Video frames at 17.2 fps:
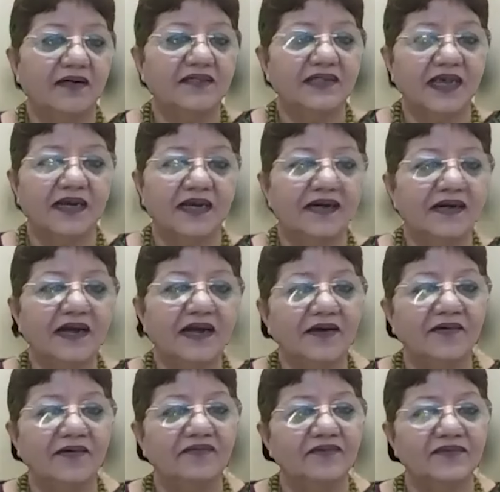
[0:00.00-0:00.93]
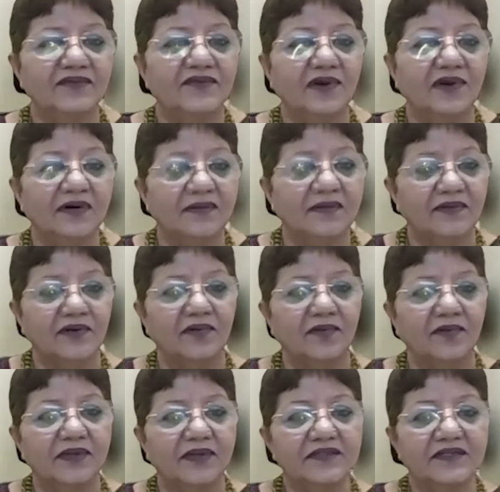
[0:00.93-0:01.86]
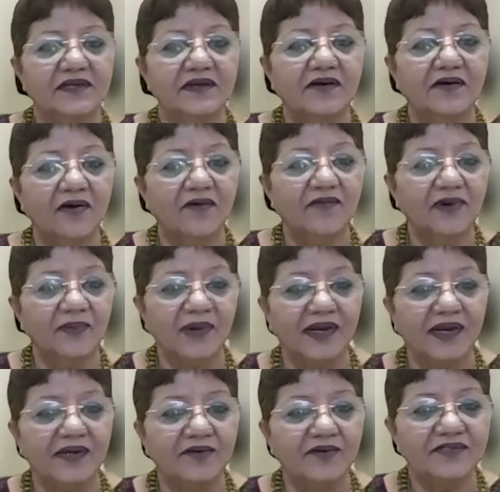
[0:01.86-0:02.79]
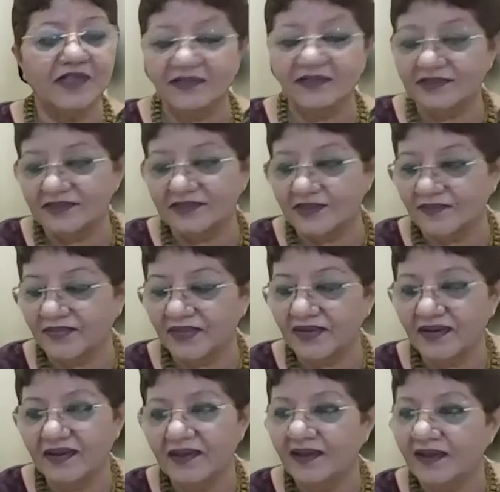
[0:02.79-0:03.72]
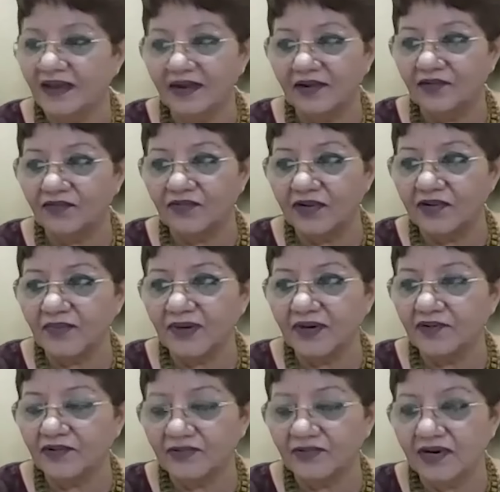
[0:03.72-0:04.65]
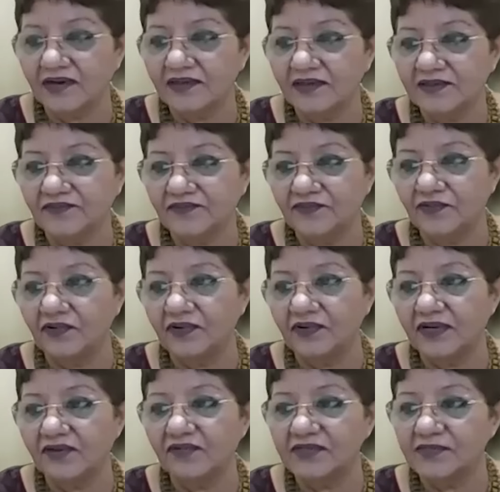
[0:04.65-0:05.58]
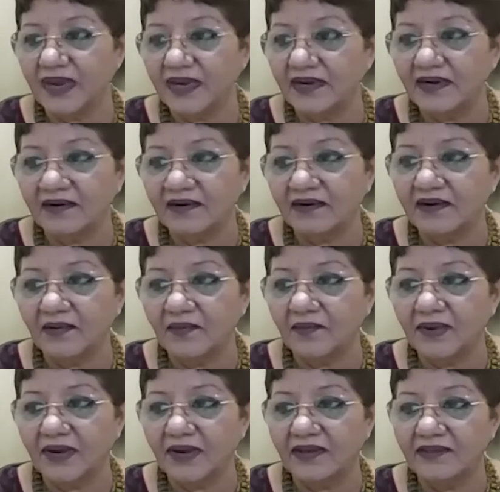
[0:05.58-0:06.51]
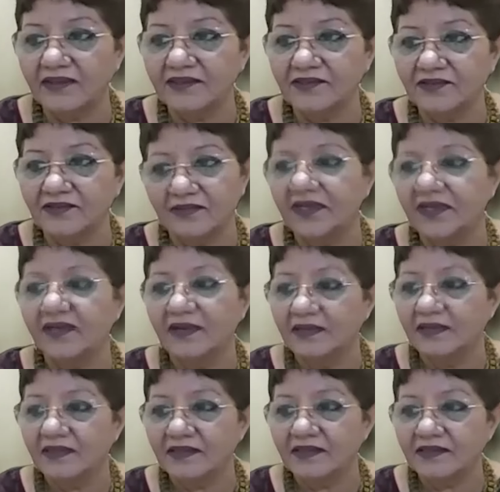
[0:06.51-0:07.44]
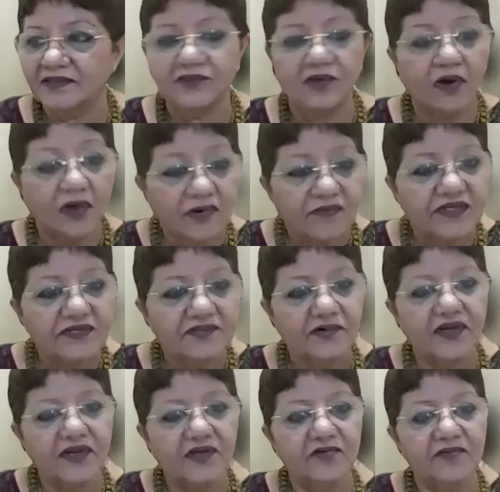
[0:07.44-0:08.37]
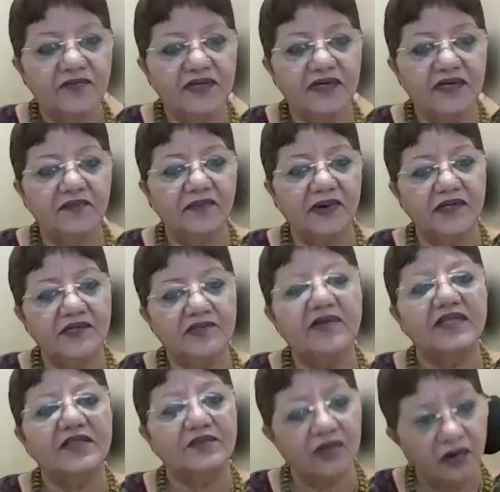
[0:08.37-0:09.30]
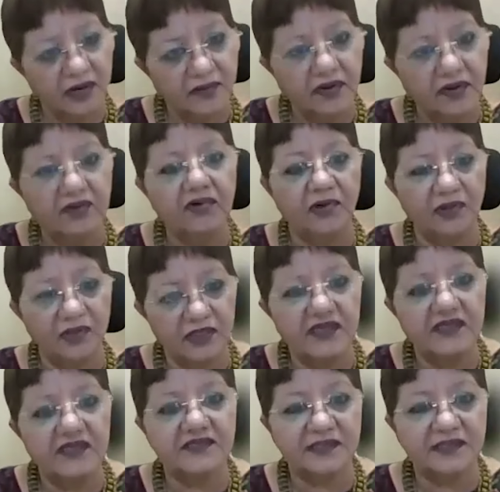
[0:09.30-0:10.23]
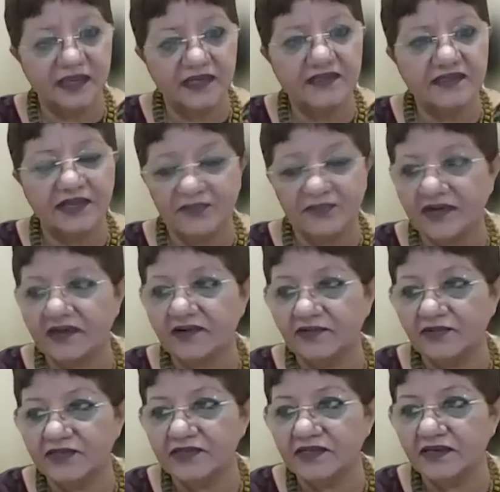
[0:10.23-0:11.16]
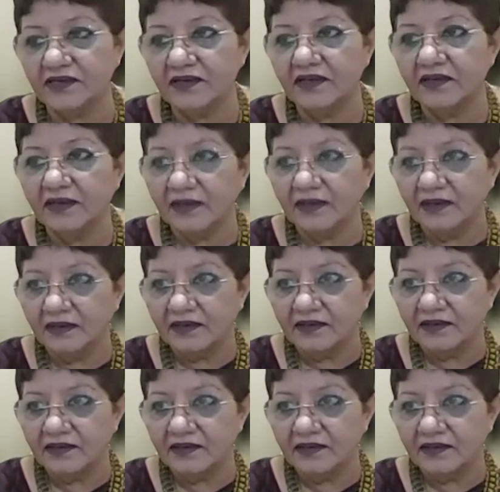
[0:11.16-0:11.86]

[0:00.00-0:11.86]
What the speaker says: hours. I didn't have, was not, punching a clock from 9 to 6 or something. I could work my own hours. Four, it was mandatory compliance. So there is always going to be a demand. So I thought about all these things. I mean, it was a